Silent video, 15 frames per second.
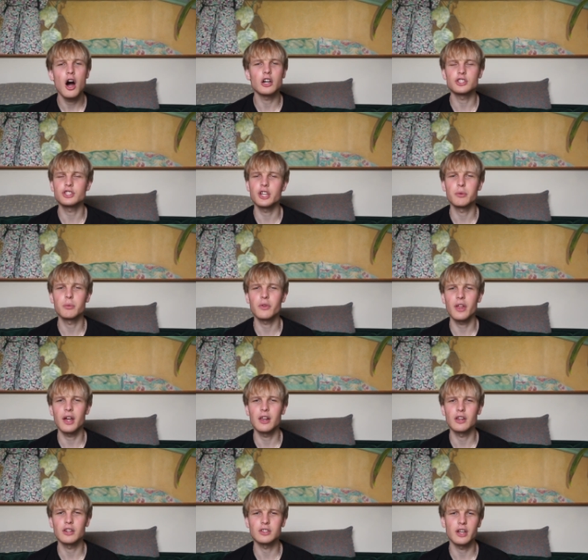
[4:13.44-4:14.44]
I'll show you what
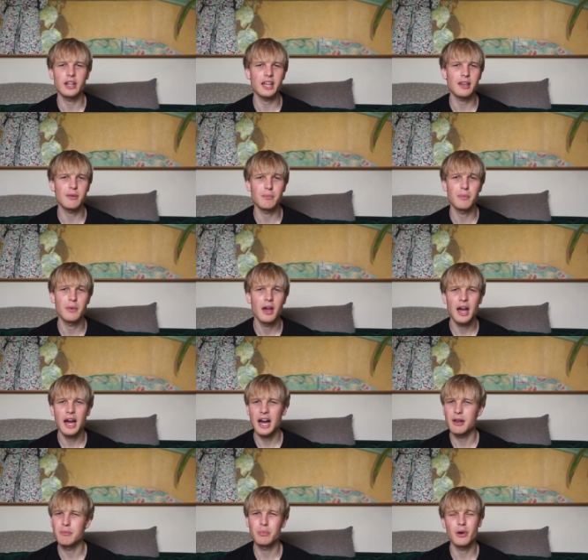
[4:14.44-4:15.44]
that looks like in
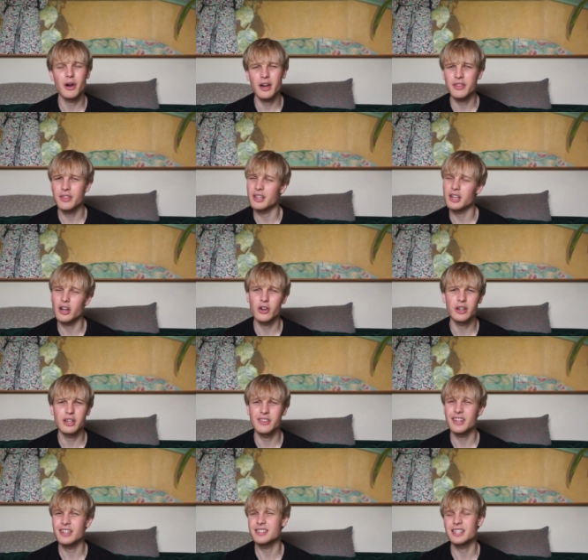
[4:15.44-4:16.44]
hand, but I think
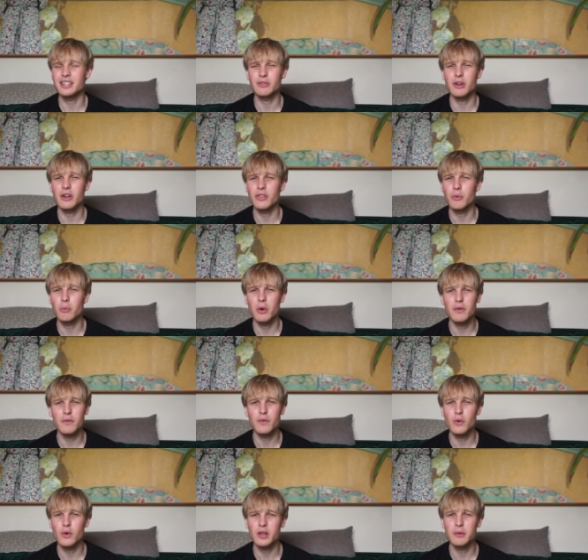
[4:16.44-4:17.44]
currently they're sitting around the
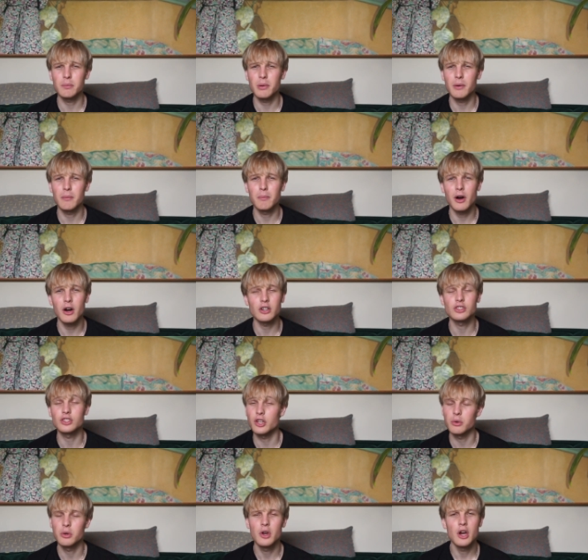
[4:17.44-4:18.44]
140 mark,
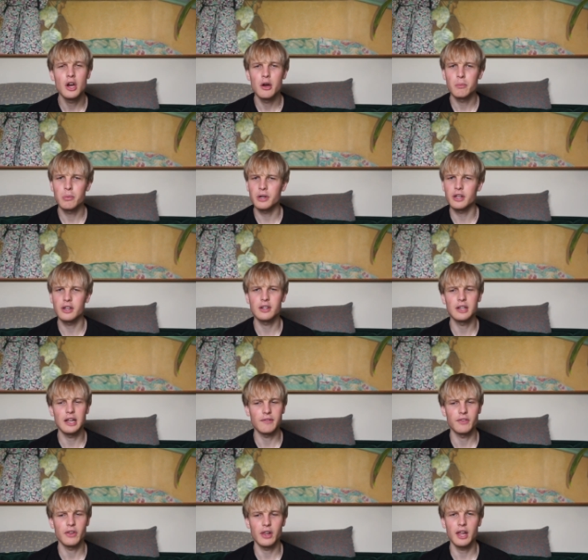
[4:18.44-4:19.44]
so pretty good
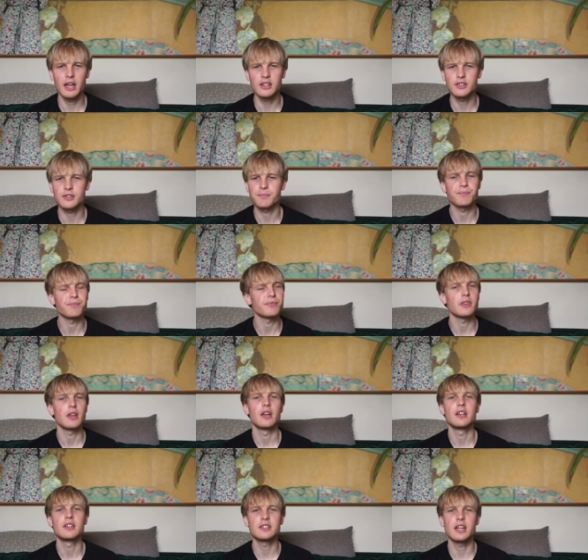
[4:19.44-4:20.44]
nevertheless.
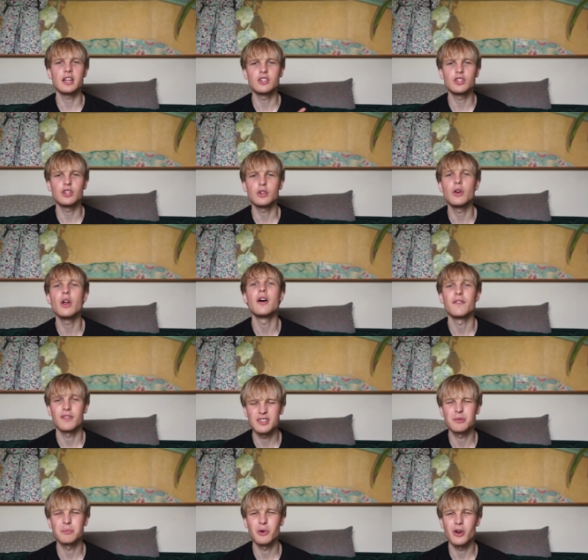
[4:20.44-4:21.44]
Stay tuned
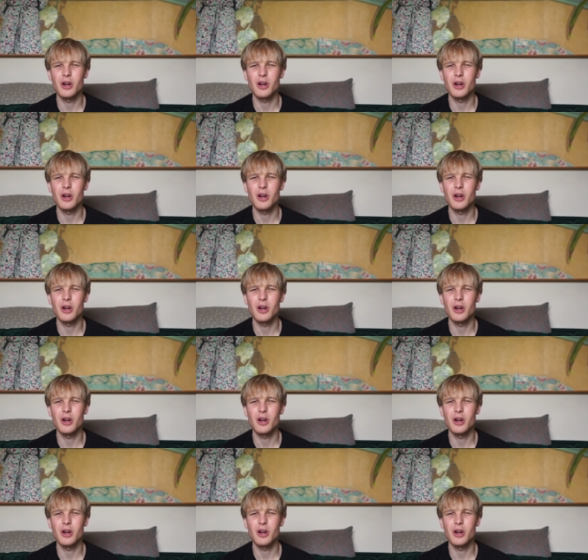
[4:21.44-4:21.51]
for some more